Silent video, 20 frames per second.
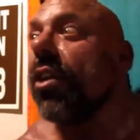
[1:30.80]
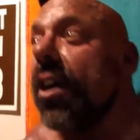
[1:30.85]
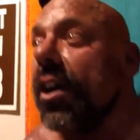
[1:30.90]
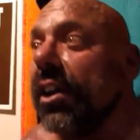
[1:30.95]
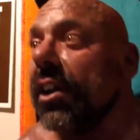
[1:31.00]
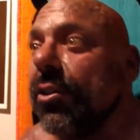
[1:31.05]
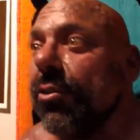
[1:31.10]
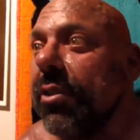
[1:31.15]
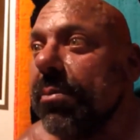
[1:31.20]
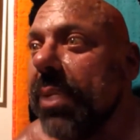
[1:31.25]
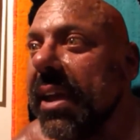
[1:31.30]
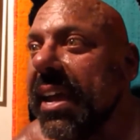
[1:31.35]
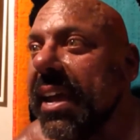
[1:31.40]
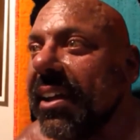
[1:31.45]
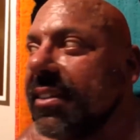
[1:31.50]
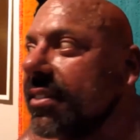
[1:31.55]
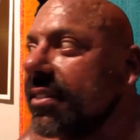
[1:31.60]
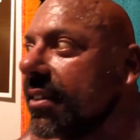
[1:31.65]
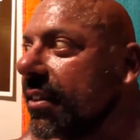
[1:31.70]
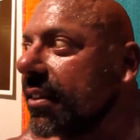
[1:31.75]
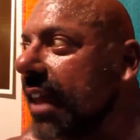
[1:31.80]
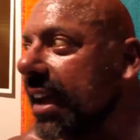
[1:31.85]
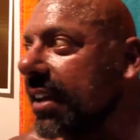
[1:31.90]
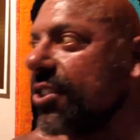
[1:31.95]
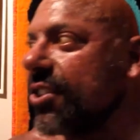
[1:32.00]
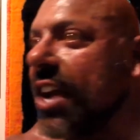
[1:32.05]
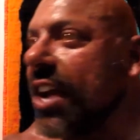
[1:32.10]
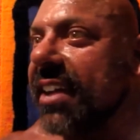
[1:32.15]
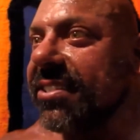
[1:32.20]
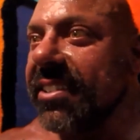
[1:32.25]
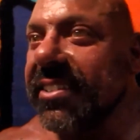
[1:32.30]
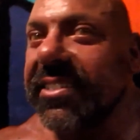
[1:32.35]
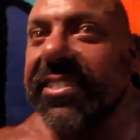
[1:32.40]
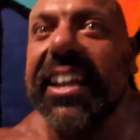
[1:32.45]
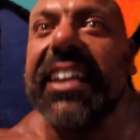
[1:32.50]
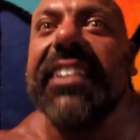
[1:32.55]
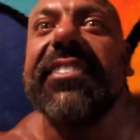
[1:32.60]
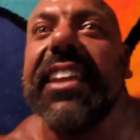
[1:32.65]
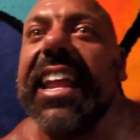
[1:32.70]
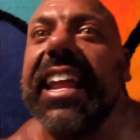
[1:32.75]
you what you are. You would be a, like
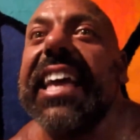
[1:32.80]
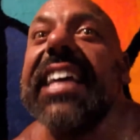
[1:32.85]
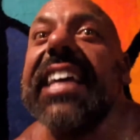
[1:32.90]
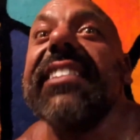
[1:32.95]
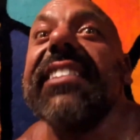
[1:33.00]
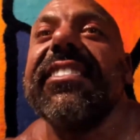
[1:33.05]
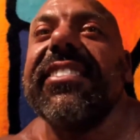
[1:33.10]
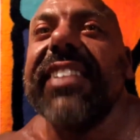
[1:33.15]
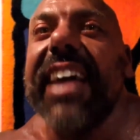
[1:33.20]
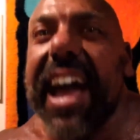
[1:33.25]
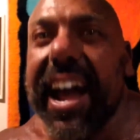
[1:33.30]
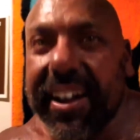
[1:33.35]
Jason says, an